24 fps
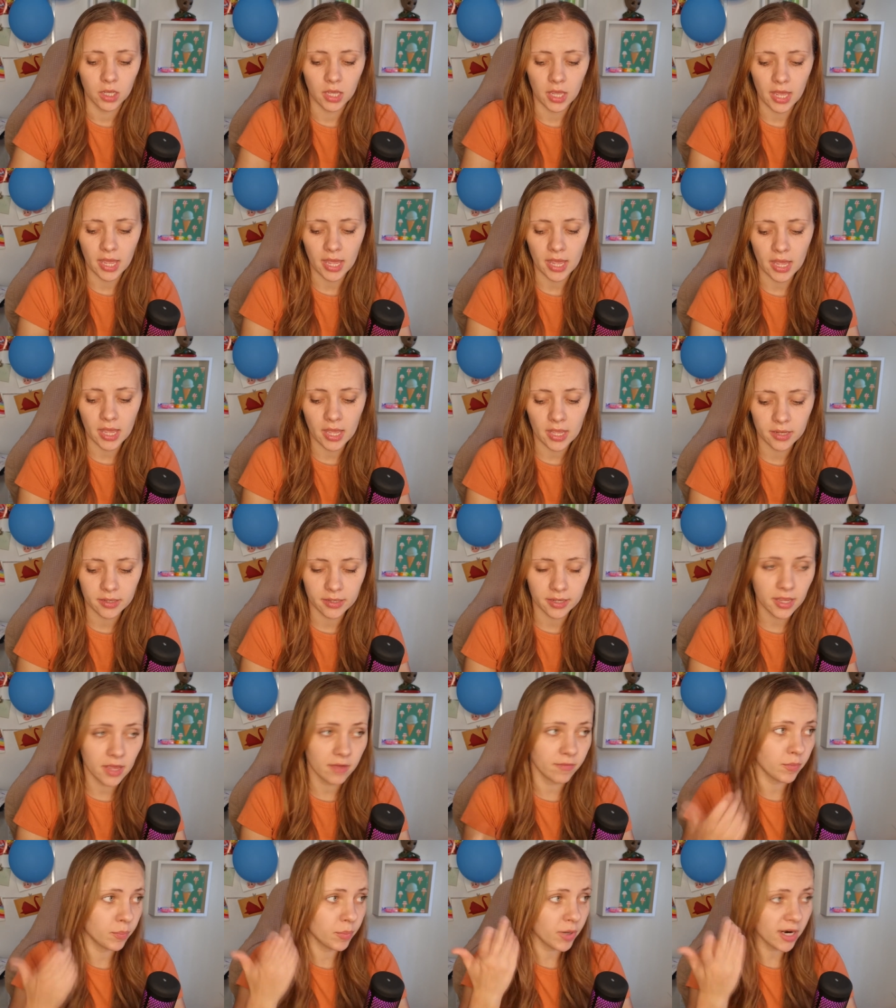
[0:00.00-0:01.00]
And I
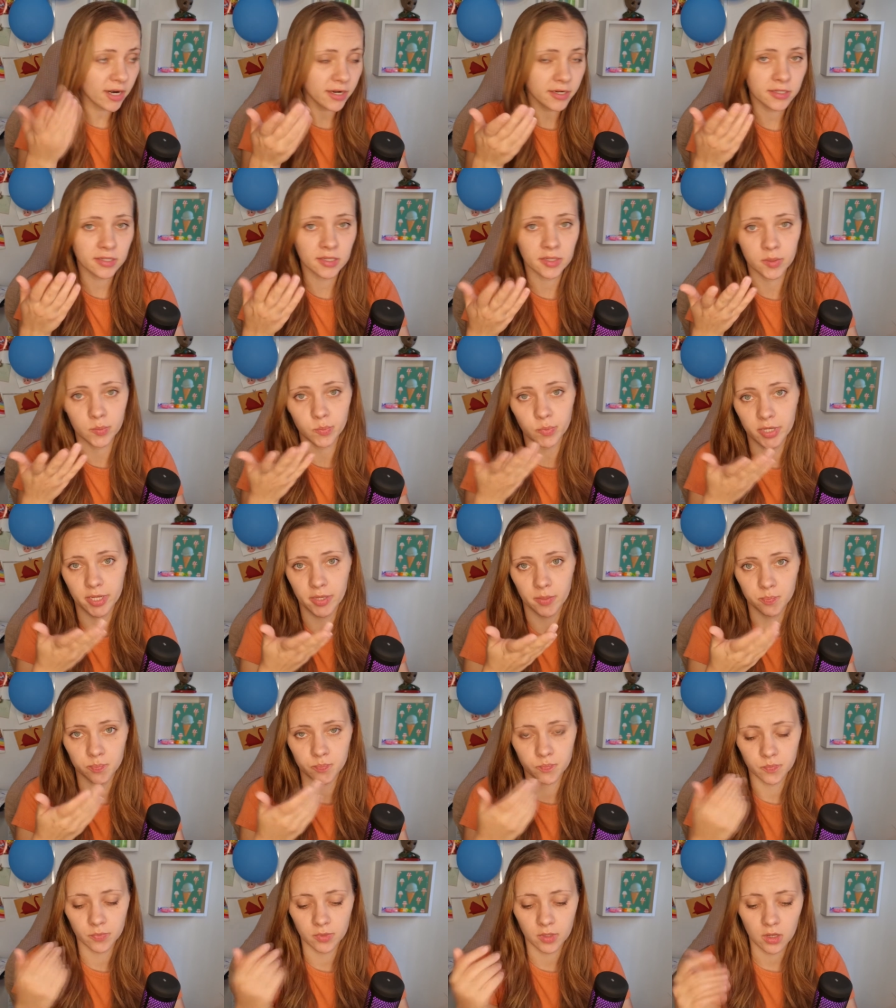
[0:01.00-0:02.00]
have a park nearby.
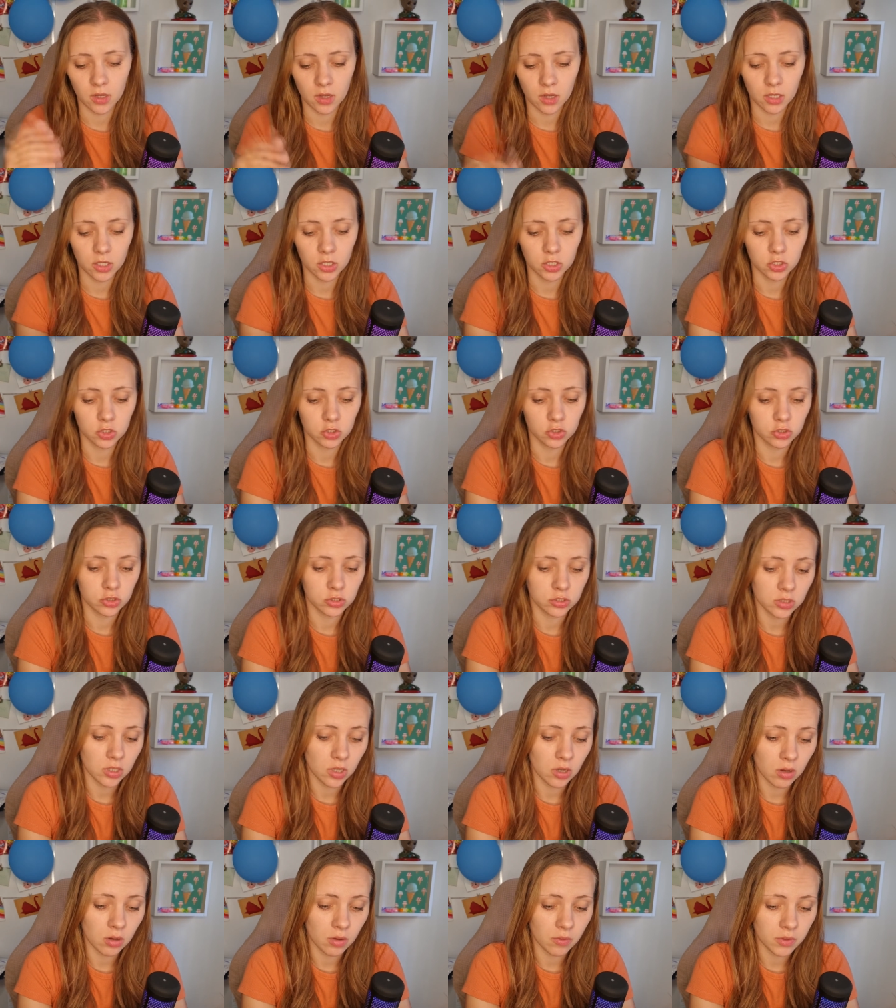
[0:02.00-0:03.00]

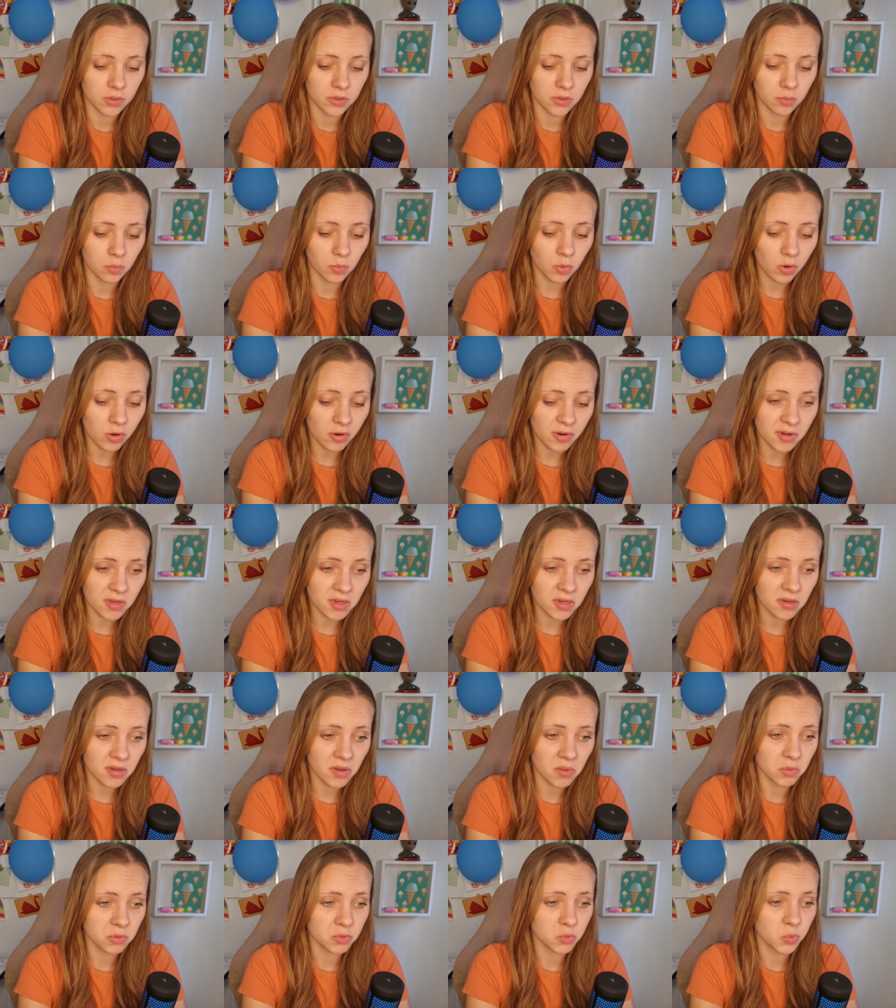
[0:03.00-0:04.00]
So in the morning,
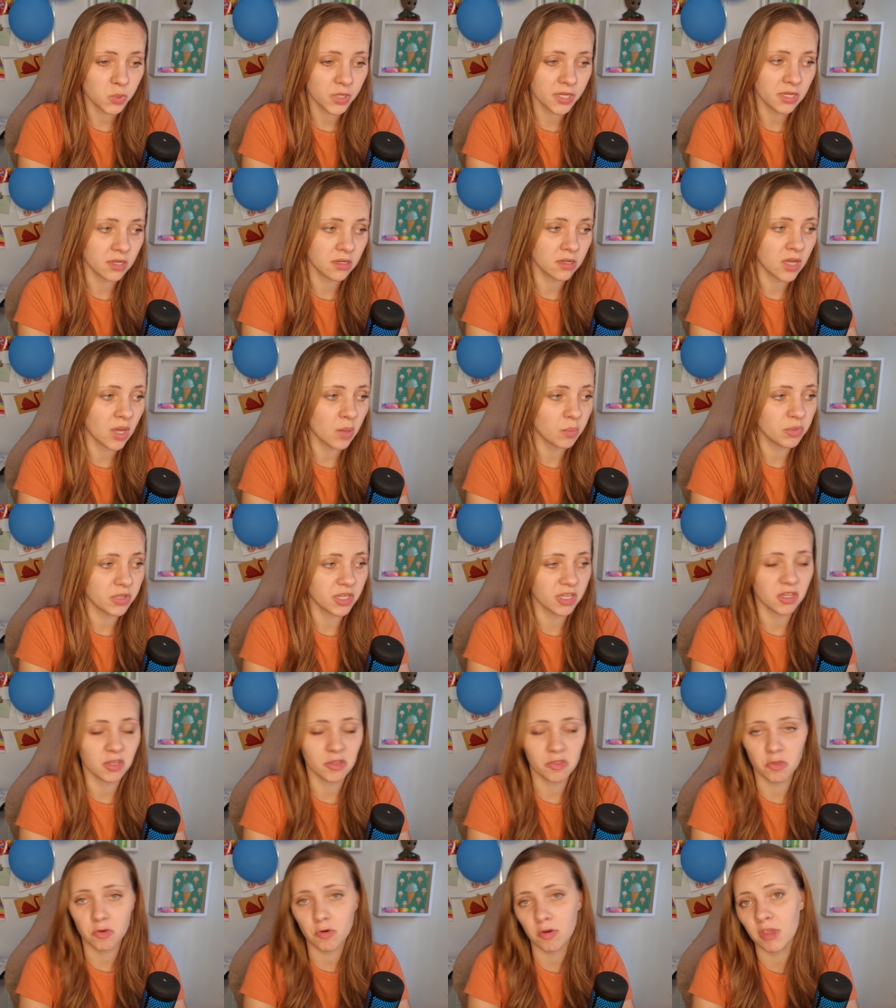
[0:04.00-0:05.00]
I was waking up
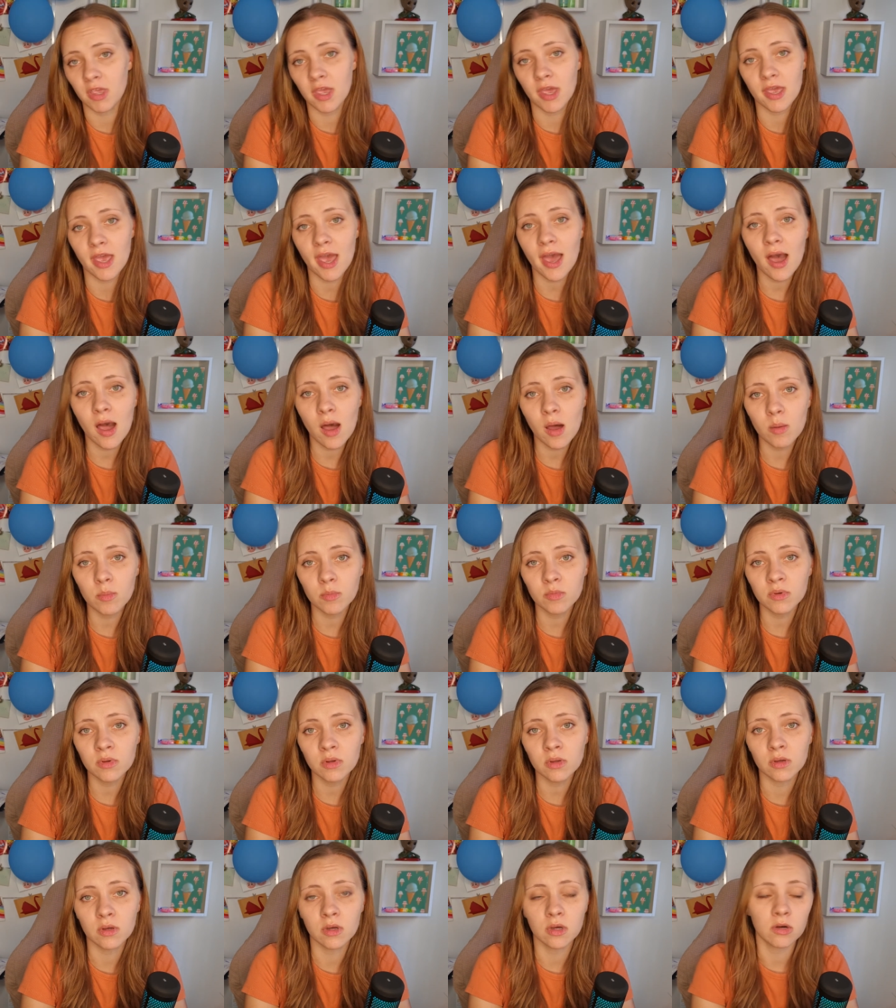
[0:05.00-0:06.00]
like at 3
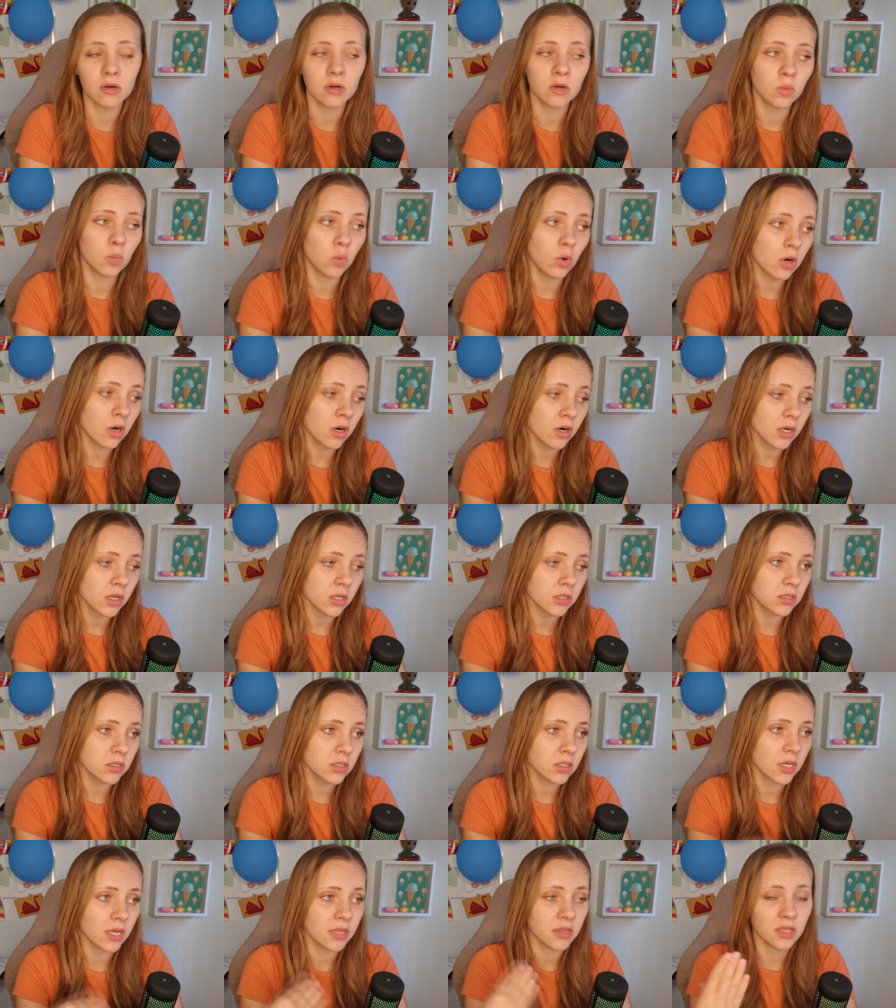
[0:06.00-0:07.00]
a.m., uh,
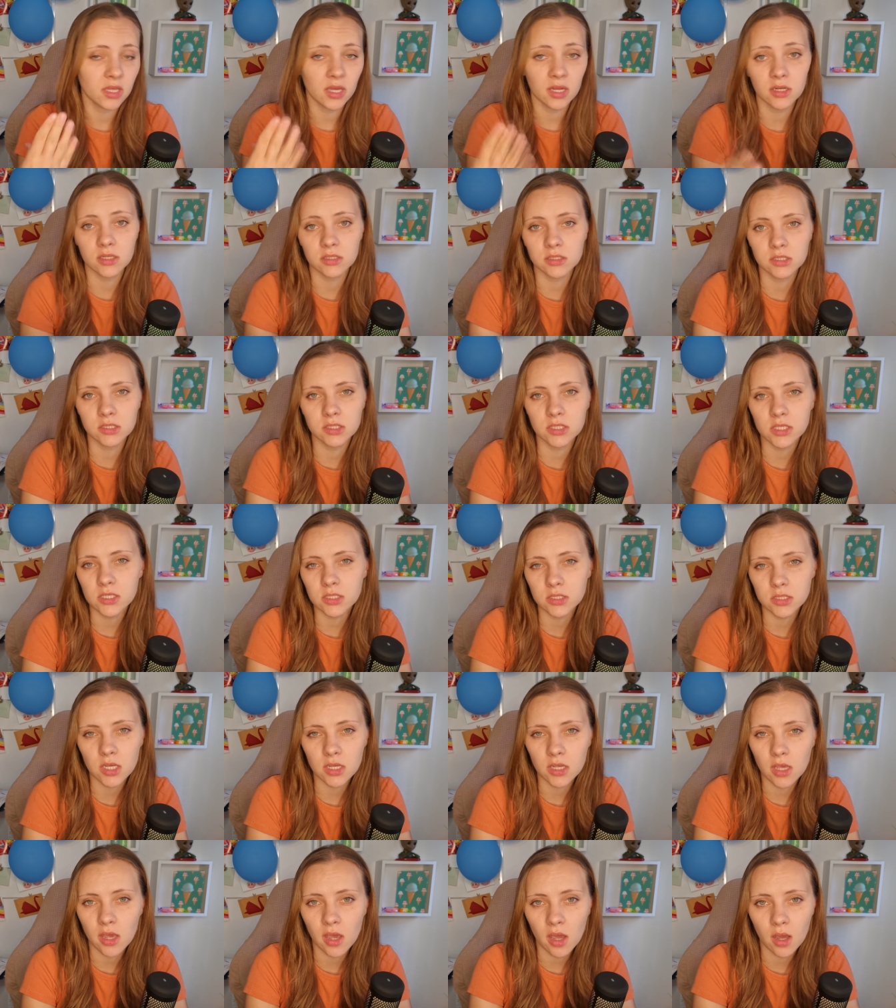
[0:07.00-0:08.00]
worked, and then at 6
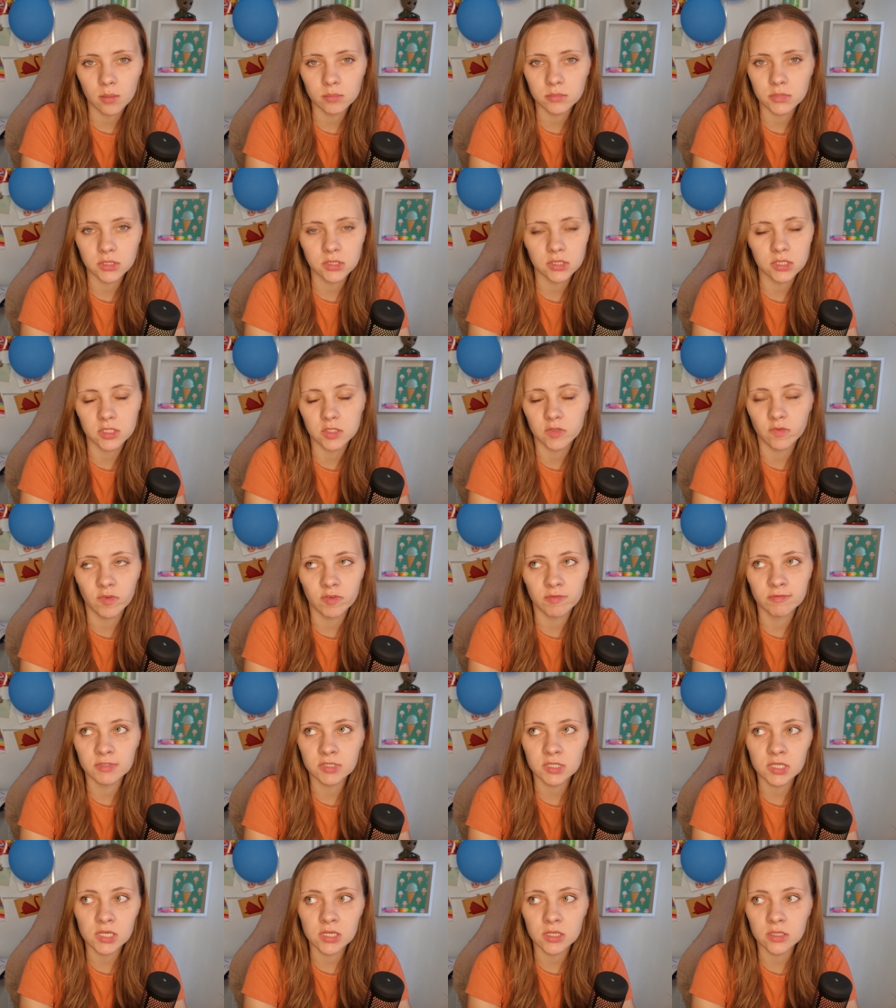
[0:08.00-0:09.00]
a.m.,
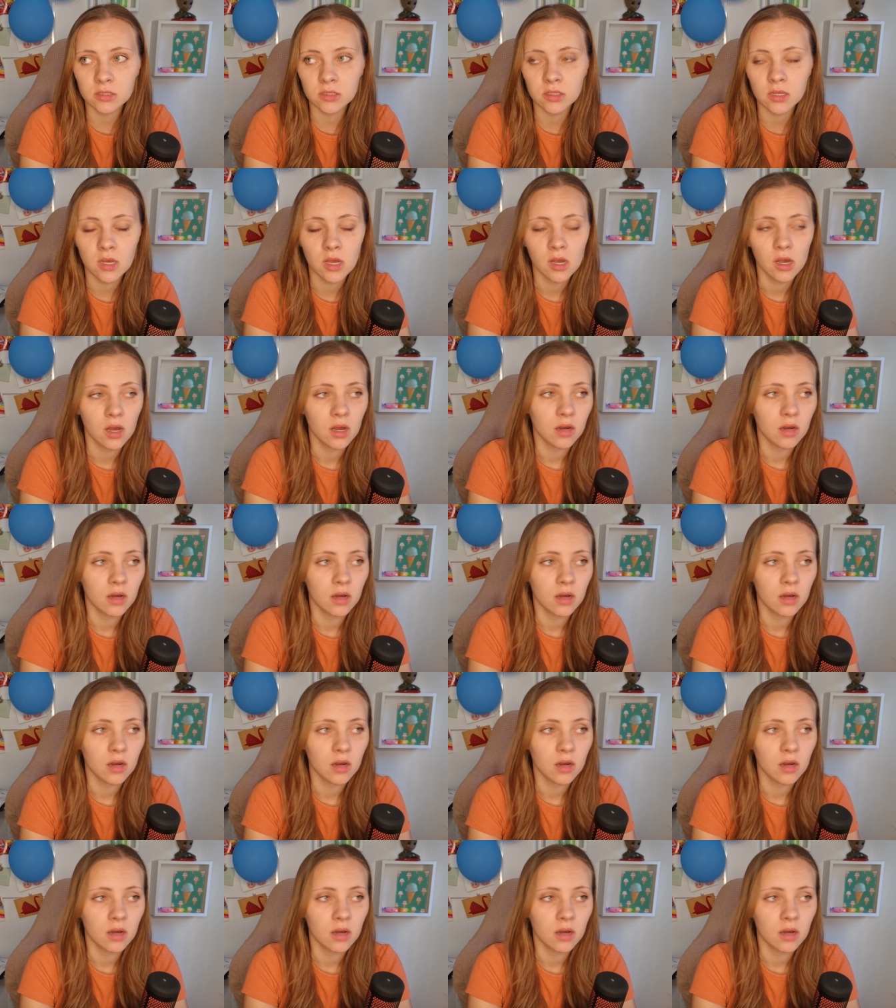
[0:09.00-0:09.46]
6.15,